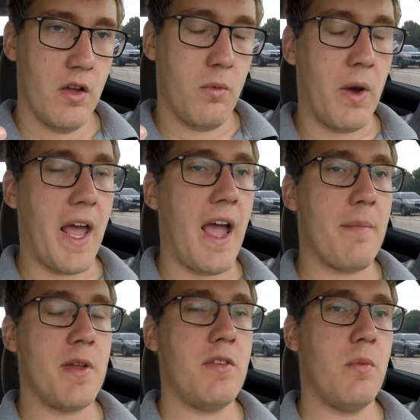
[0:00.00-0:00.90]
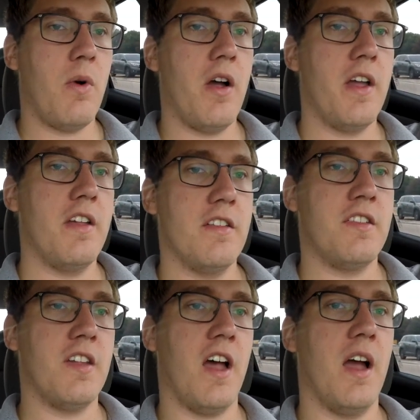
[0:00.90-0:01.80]
What happened
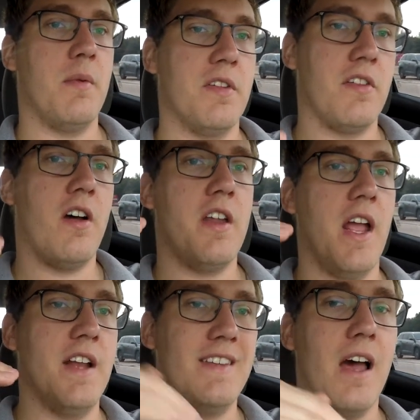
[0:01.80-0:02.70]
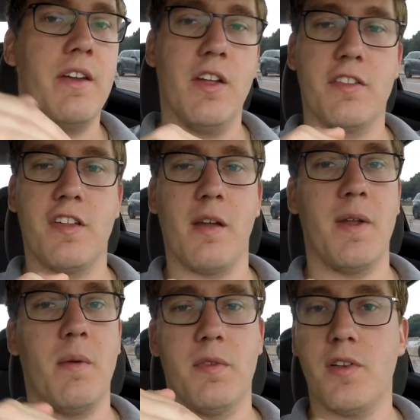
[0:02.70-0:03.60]
was I was on a downhill
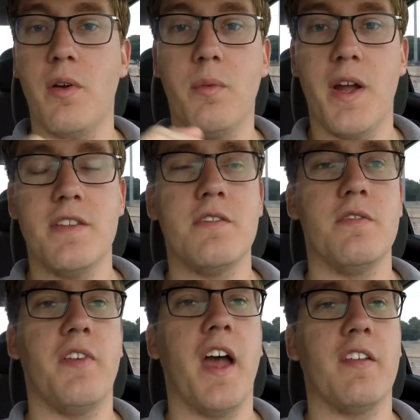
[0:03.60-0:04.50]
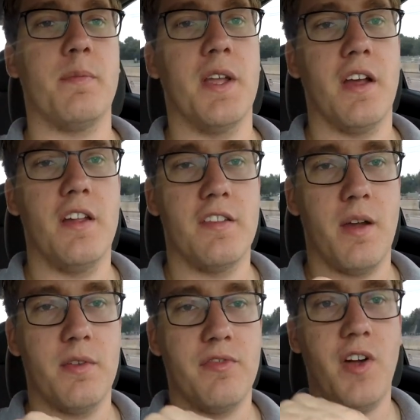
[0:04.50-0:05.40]
segment that was going way too fast because
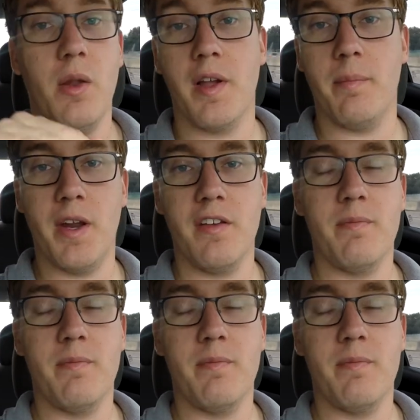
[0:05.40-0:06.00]
I was following a buddy of